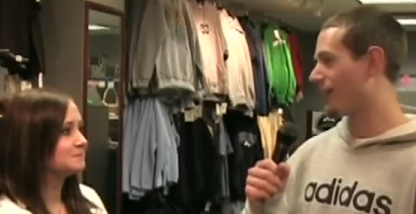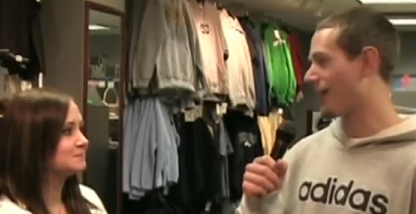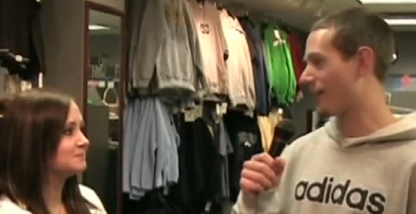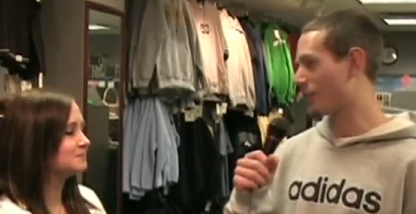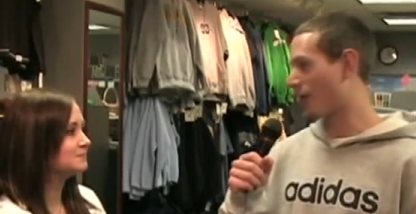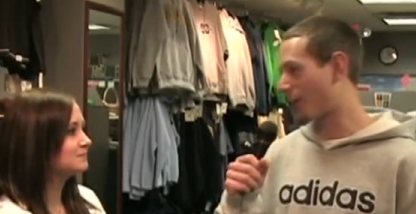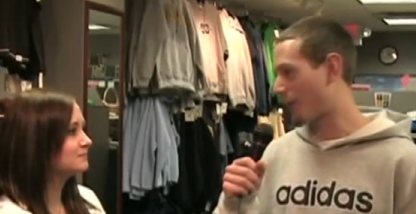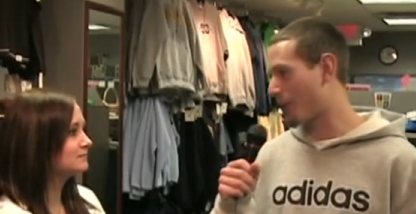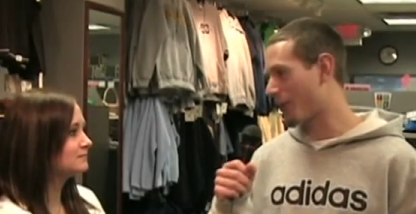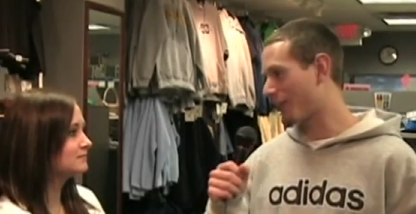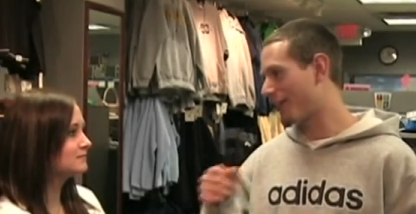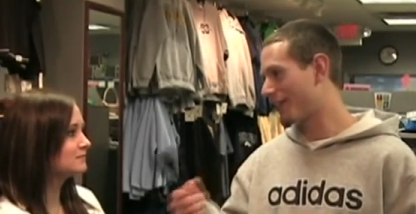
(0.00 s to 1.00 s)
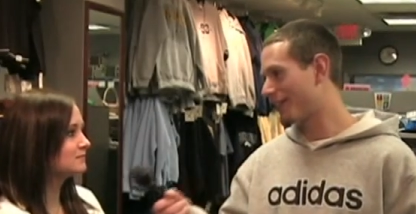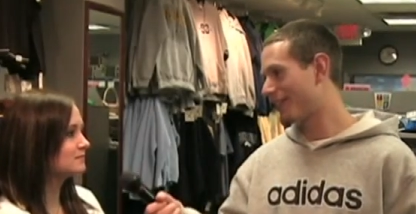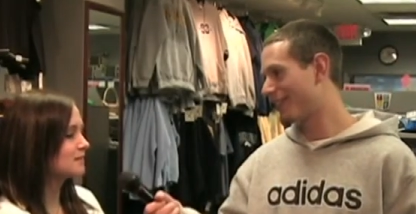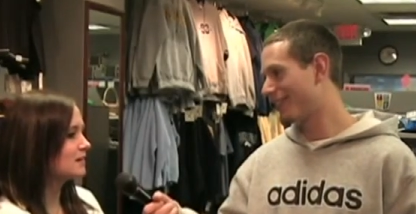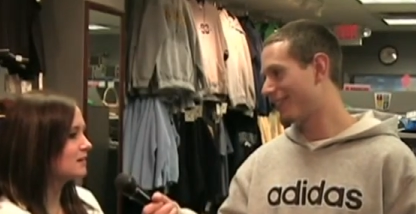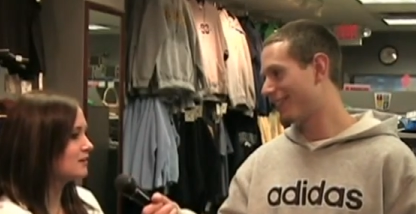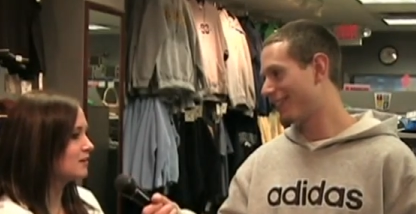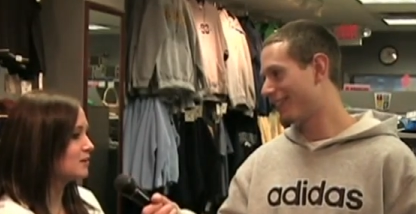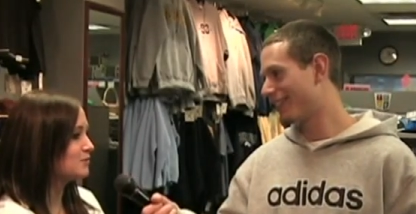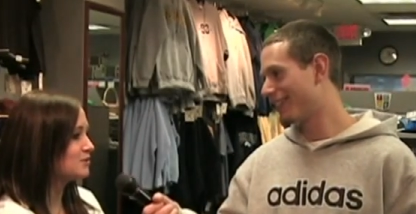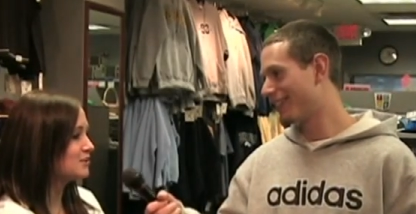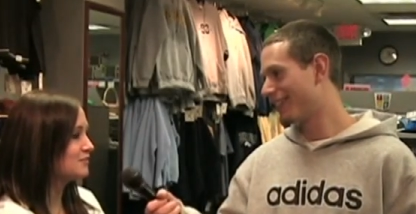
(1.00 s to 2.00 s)
Speaker 1: I'm talking with Helena
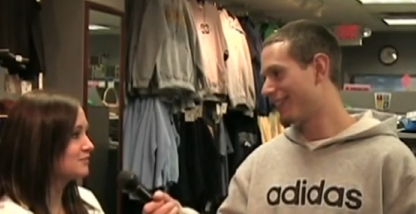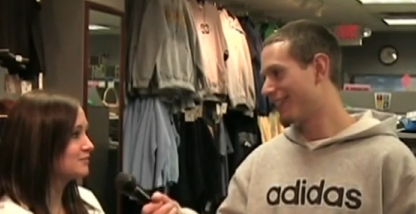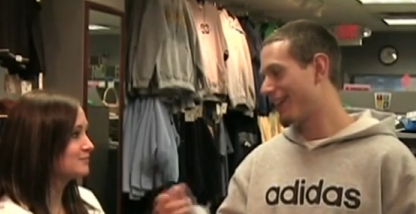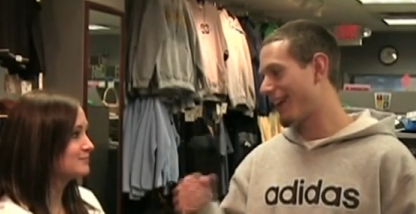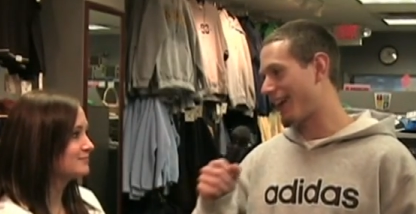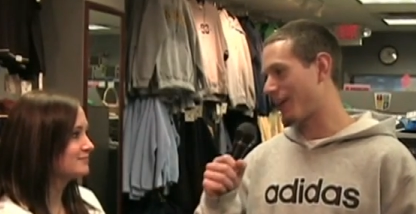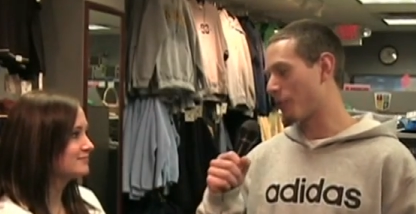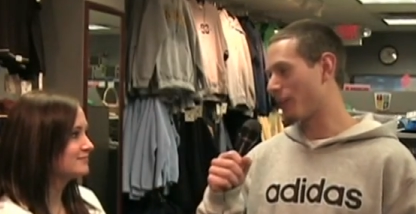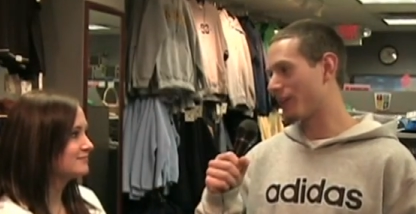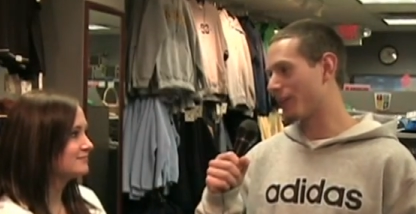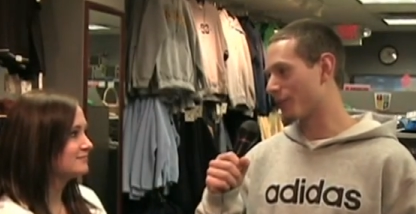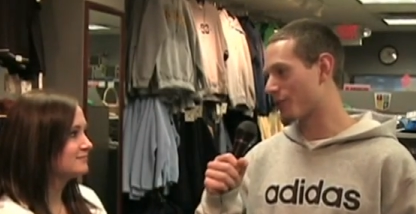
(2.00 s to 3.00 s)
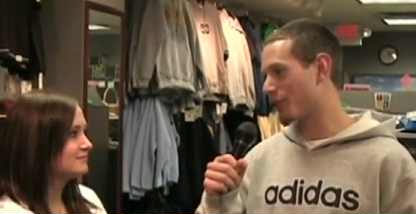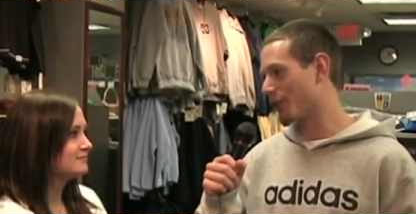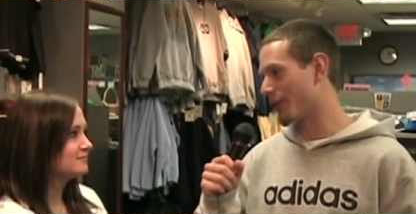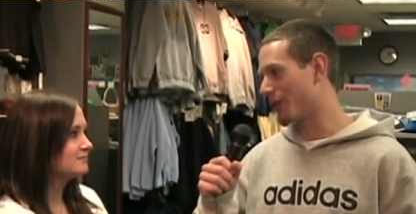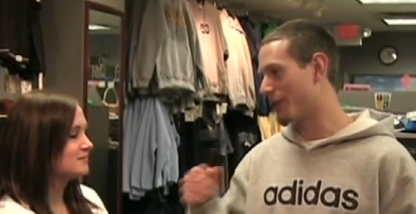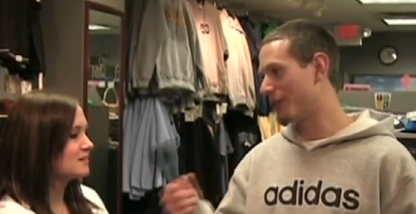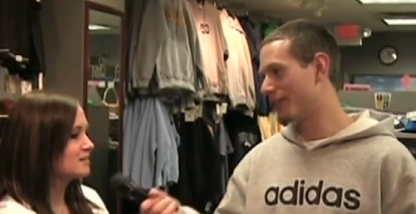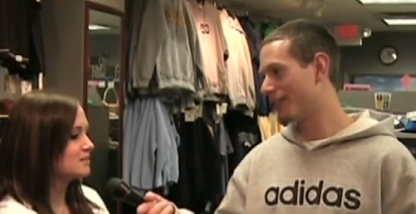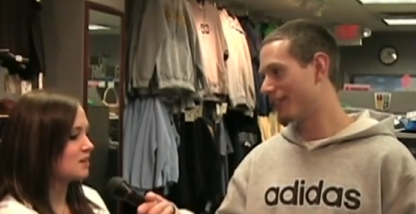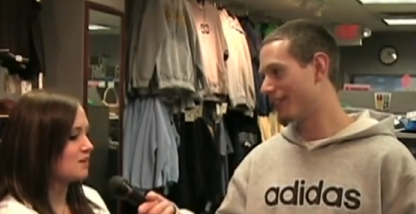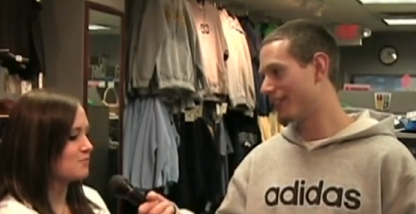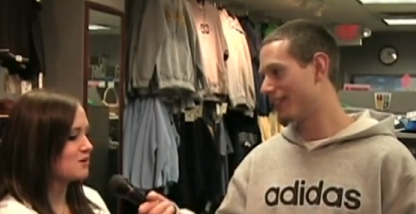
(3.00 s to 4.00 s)
Woodruff. And what year in school are you?
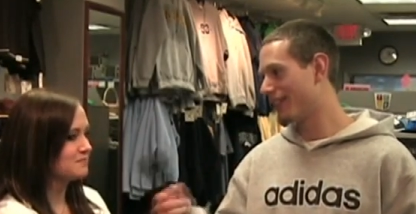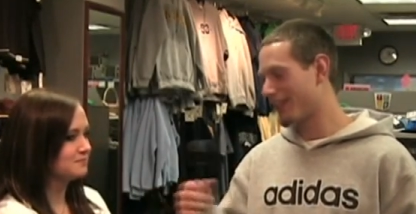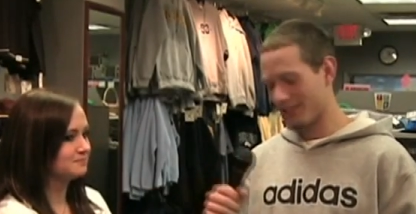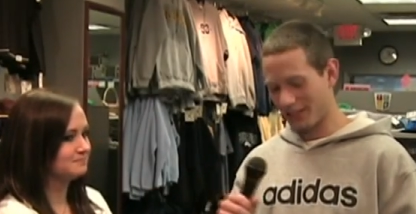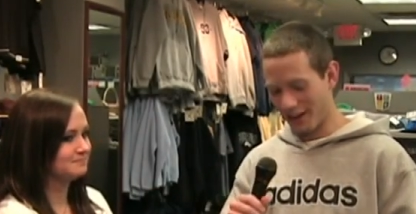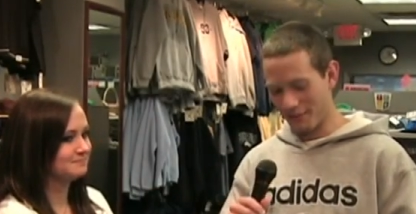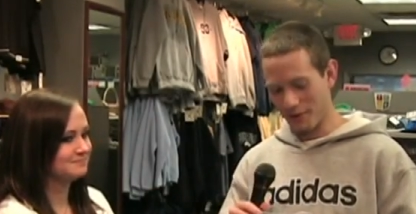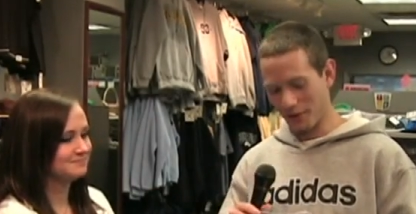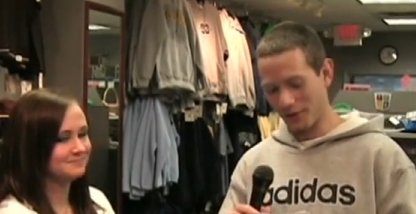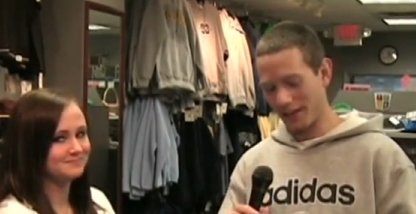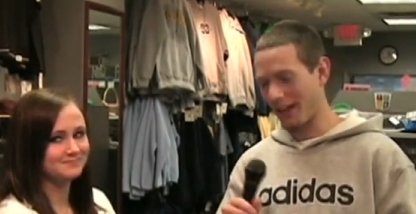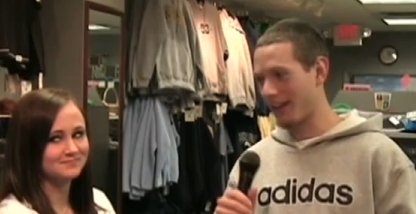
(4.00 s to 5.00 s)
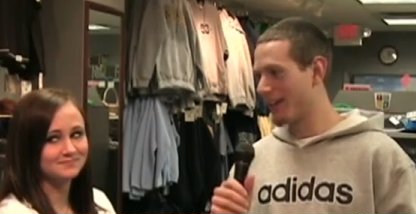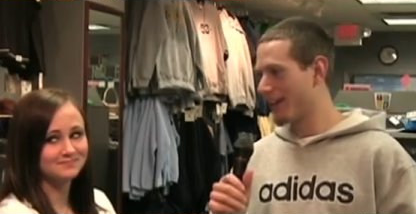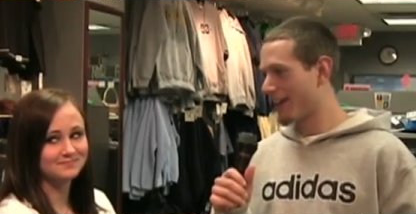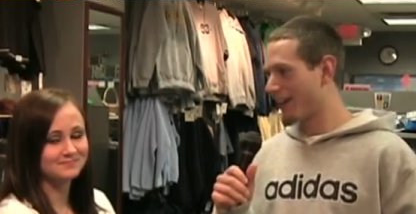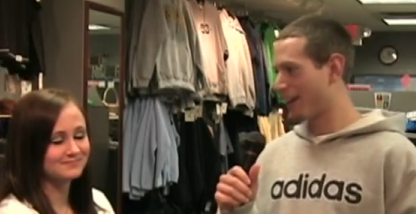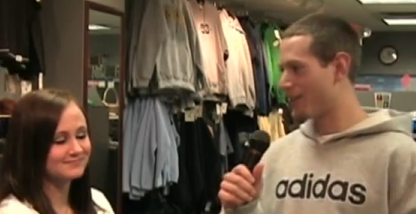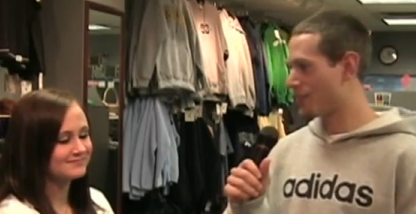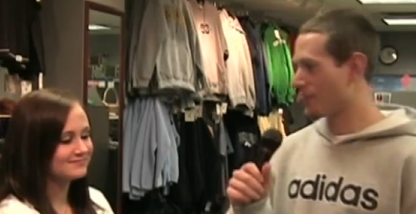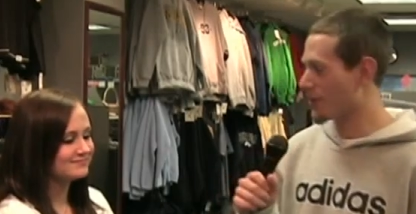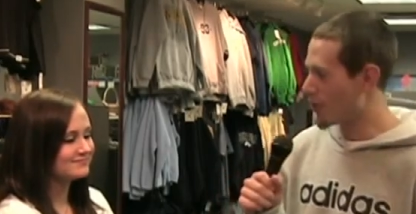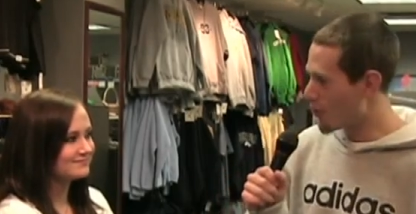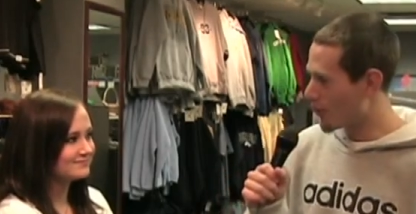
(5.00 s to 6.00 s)
Sophomore. Sophomore. Okay. Can you tell
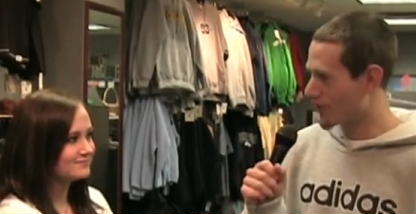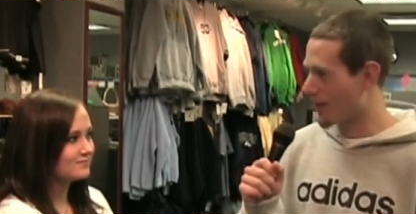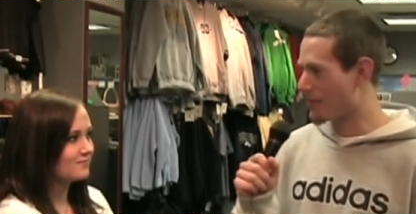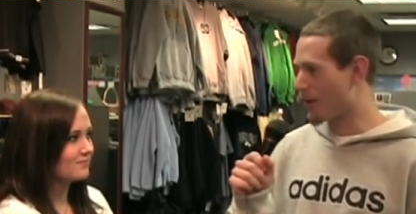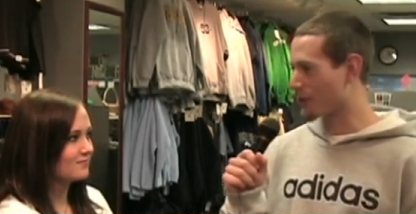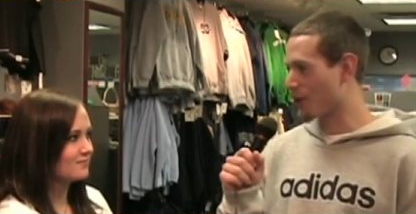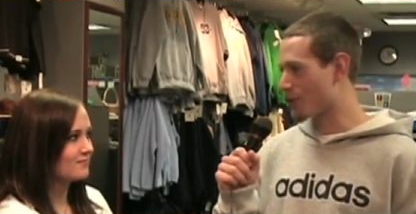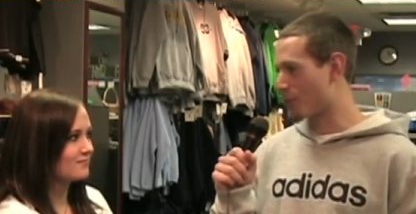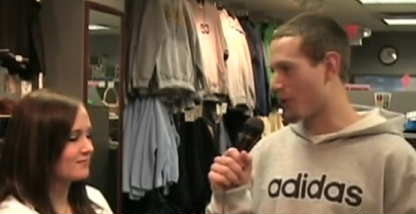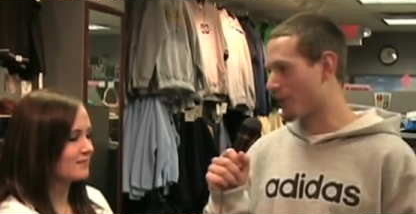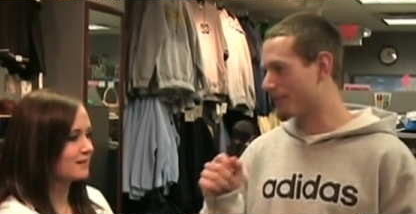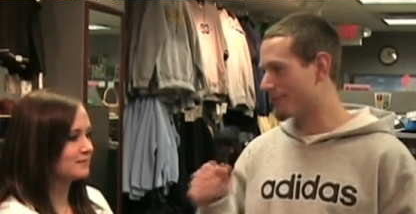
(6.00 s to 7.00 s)
me who is on Mount Rushmore?